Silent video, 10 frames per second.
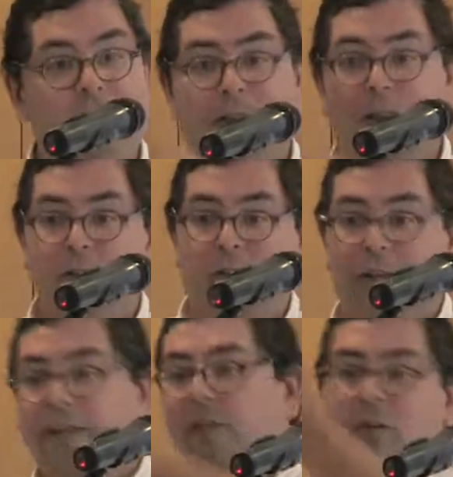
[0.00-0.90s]
the
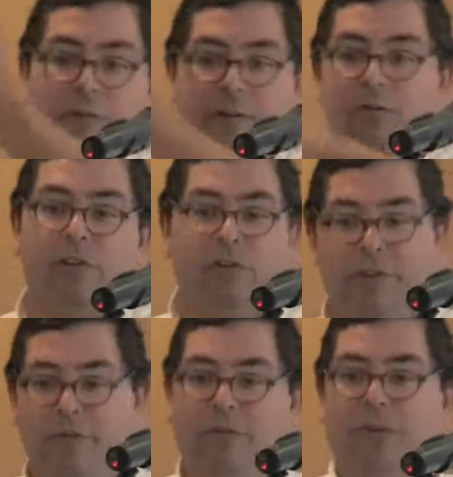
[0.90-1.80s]
local, and the
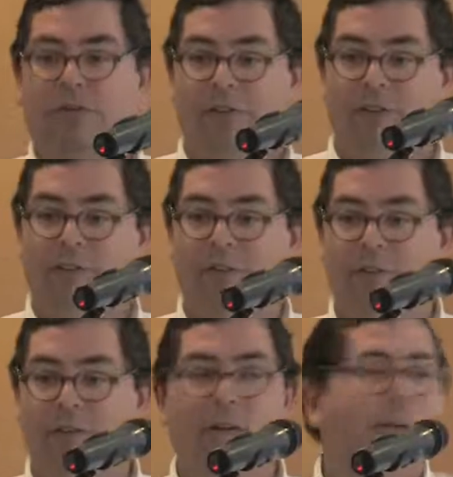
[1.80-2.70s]
regional administrations.
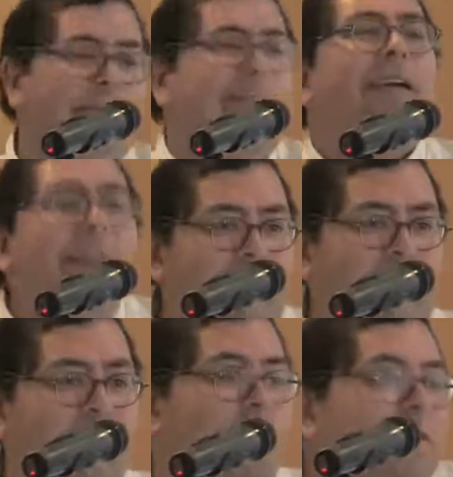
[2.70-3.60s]
Who
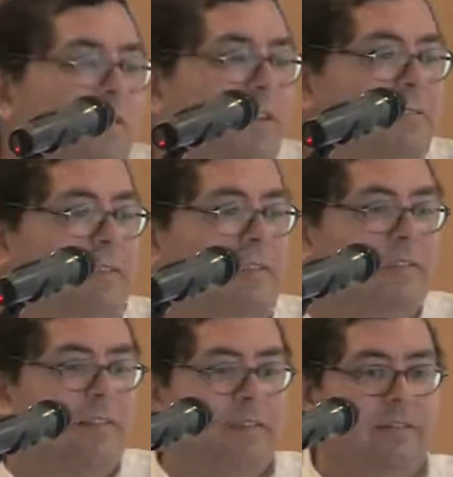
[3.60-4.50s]
cares? It's budget deficit.